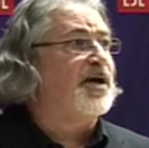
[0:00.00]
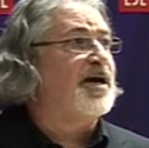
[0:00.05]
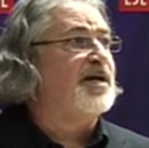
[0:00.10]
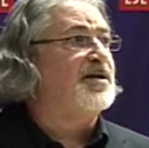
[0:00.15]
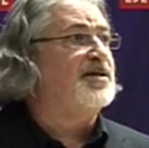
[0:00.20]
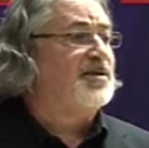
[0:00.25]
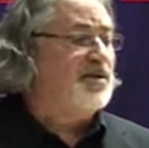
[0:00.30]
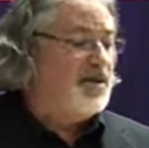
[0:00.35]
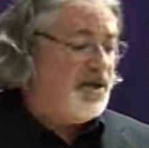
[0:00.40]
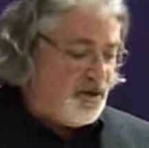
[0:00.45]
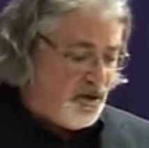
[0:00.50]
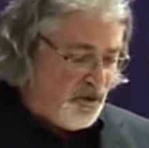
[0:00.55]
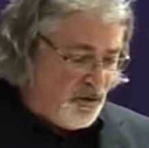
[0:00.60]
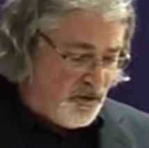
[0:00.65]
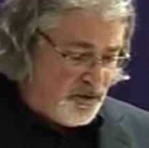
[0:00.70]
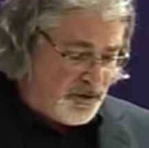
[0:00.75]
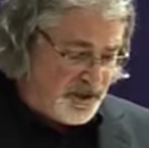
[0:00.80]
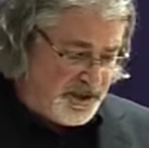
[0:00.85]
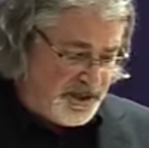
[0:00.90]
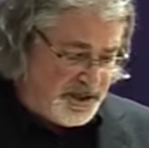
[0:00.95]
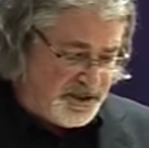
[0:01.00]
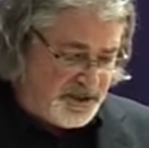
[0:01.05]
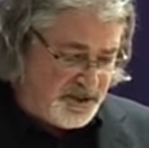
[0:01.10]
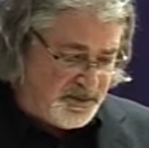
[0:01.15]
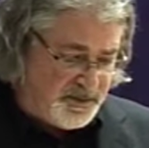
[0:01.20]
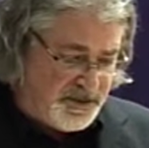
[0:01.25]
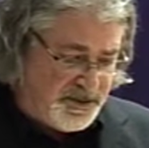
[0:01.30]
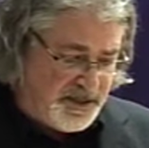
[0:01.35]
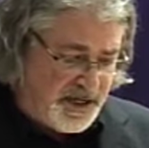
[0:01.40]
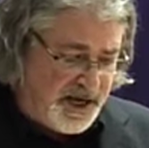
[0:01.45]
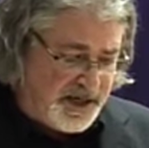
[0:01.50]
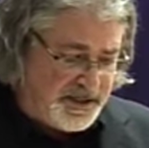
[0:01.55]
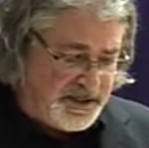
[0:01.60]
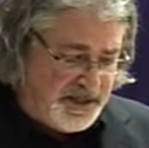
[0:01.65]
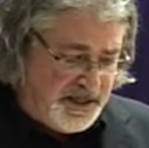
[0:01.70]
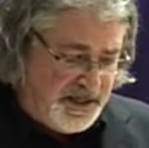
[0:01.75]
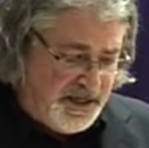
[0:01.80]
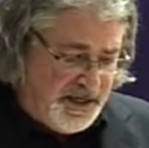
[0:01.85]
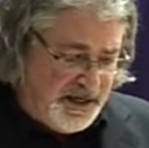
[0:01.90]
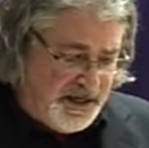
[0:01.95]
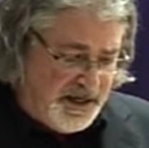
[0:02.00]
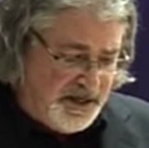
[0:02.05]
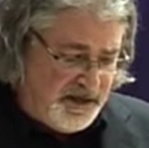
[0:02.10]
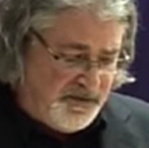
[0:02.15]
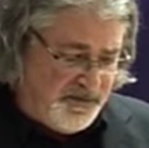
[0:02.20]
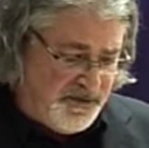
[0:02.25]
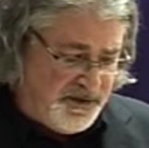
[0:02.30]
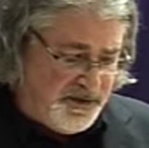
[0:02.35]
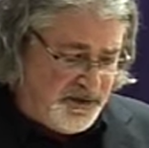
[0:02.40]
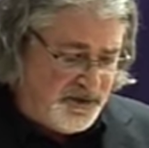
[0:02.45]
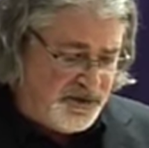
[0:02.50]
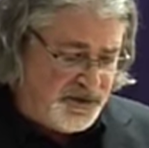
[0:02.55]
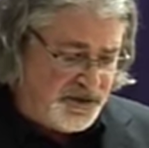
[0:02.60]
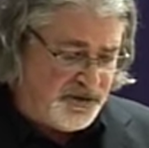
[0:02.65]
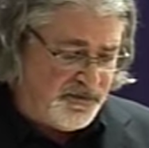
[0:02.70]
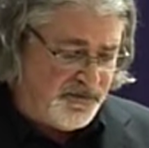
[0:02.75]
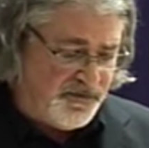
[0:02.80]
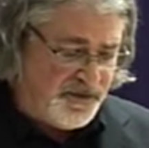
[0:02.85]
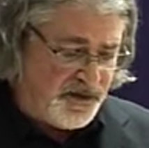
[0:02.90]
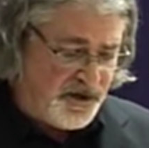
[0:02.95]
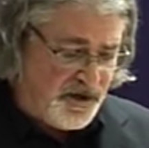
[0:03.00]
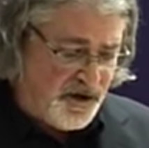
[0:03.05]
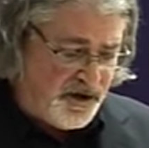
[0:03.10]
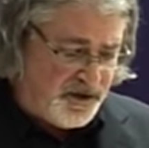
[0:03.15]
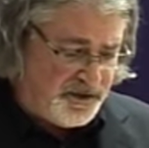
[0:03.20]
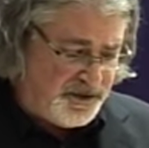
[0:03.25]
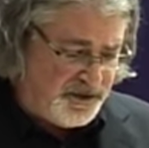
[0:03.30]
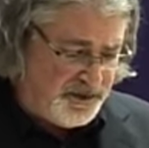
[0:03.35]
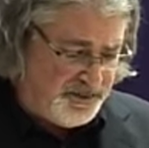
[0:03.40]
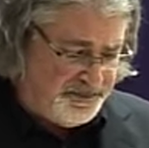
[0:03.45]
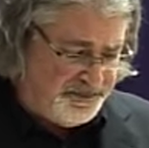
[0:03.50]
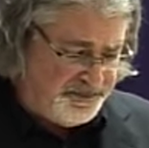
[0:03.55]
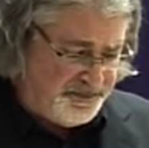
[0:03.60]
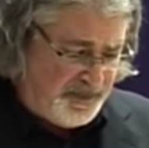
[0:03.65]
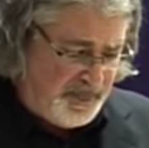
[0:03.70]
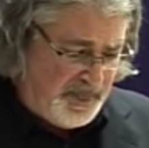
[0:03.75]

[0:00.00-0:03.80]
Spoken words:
create the organisms that evolution forgot.